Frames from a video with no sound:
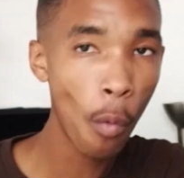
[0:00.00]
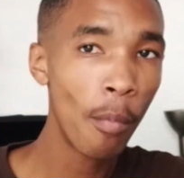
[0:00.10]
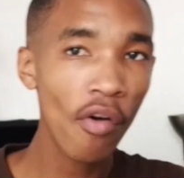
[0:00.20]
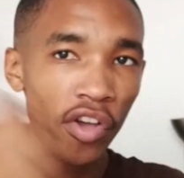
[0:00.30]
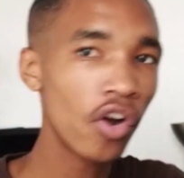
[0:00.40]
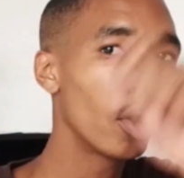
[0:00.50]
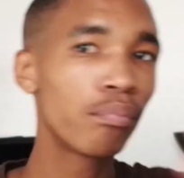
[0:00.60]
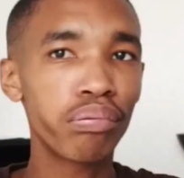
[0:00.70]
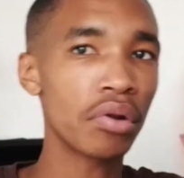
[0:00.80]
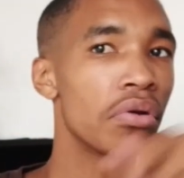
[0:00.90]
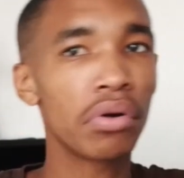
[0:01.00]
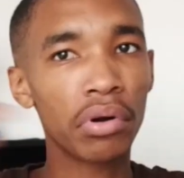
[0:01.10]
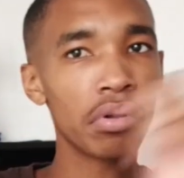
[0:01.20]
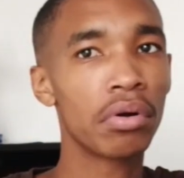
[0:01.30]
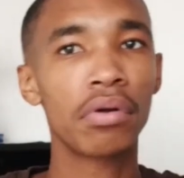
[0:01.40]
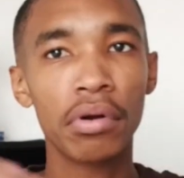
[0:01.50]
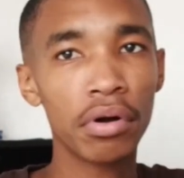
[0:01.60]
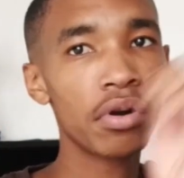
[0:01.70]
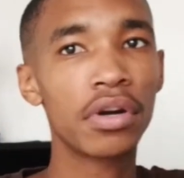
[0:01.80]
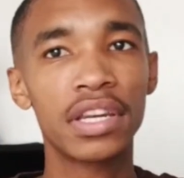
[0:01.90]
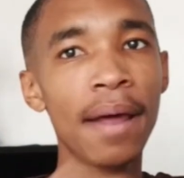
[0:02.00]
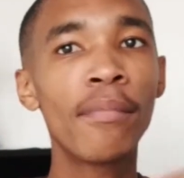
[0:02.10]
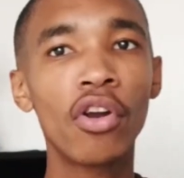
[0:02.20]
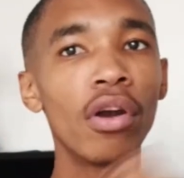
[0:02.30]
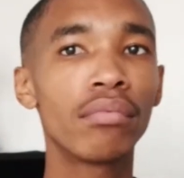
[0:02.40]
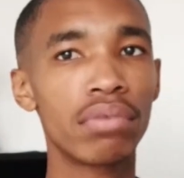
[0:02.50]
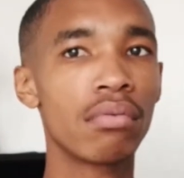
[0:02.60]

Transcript: Moving on. Drum roll.